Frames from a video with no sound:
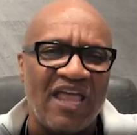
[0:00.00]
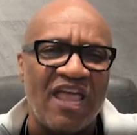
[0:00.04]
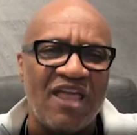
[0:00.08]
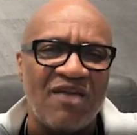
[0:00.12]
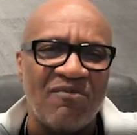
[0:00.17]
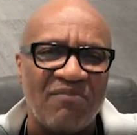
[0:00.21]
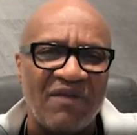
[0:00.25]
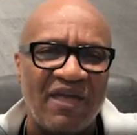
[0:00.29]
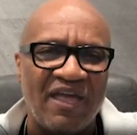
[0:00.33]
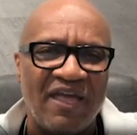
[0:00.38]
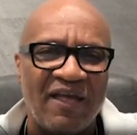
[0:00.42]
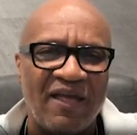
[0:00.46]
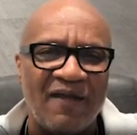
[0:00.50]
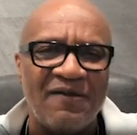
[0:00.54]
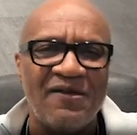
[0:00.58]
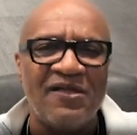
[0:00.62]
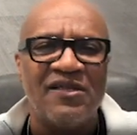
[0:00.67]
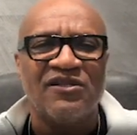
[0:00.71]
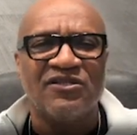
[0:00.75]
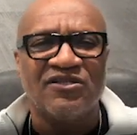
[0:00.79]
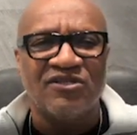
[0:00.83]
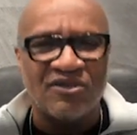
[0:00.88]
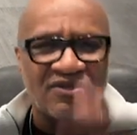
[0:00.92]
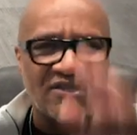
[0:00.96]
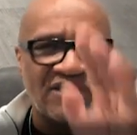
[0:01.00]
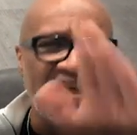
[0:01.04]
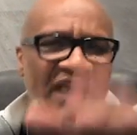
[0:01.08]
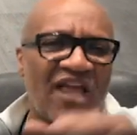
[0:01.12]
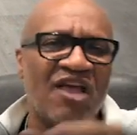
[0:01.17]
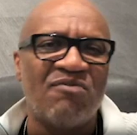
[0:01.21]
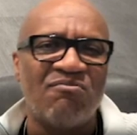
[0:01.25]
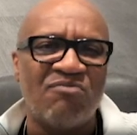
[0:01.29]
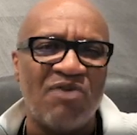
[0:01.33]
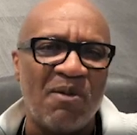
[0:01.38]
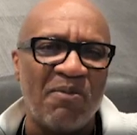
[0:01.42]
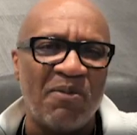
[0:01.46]
Amen. So take a
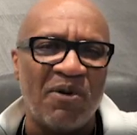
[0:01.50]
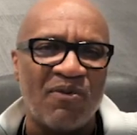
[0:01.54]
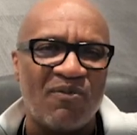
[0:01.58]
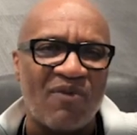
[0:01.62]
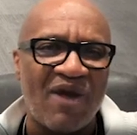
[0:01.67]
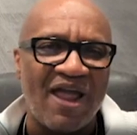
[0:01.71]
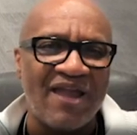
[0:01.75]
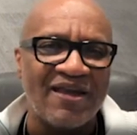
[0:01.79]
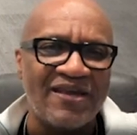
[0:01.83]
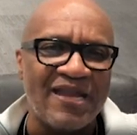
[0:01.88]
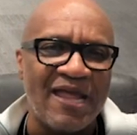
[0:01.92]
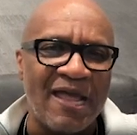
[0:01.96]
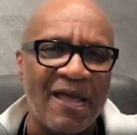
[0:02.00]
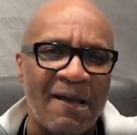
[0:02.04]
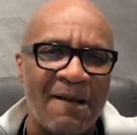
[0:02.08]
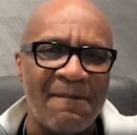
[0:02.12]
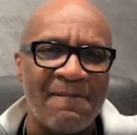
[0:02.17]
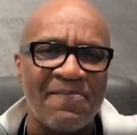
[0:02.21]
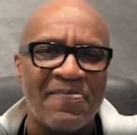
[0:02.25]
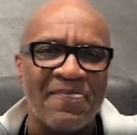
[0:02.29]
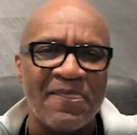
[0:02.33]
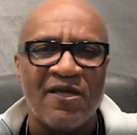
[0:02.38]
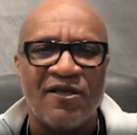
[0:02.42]
moment right now.